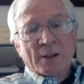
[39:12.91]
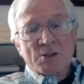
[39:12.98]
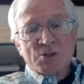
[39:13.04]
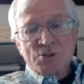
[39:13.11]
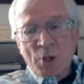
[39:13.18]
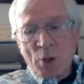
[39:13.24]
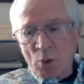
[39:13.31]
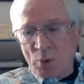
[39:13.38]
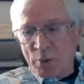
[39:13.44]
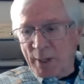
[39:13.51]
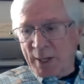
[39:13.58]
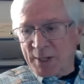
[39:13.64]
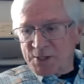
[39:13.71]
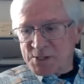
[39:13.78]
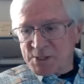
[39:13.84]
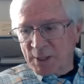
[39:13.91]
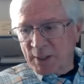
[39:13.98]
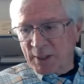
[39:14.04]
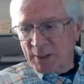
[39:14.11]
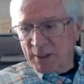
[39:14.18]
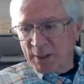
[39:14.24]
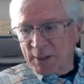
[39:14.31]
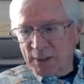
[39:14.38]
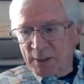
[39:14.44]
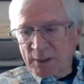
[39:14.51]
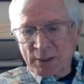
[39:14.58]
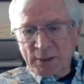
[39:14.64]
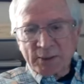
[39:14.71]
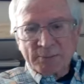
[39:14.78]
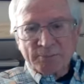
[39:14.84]
So that's
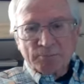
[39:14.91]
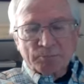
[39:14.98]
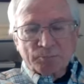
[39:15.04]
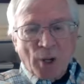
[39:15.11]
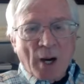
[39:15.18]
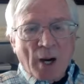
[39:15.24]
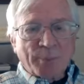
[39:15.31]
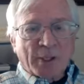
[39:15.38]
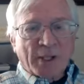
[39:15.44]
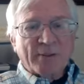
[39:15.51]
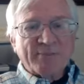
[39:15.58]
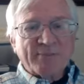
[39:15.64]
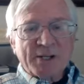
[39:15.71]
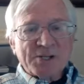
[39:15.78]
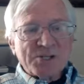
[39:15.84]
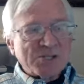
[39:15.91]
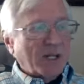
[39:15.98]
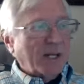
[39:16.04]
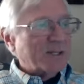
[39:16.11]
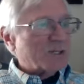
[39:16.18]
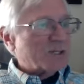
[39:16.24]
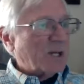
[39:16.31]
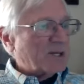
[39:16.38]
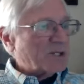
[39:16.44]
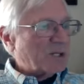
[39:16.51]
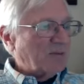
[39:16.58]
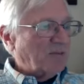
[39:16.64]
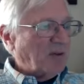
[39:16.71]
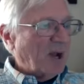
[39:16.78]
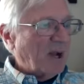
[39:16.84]
property of the estate,
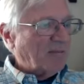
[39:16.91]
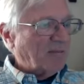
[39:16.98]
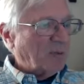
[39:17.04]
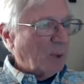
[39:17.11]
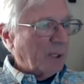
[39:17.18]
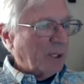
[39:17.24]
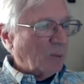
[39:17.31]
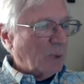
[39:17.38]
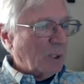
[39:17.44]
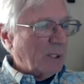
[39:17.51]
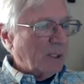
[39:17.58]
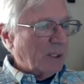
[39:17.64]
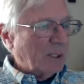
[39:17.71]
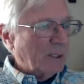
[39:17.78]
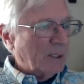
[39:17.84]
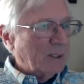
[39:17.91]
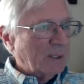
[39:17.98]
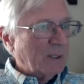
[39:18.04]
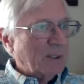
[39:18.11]
Section 541.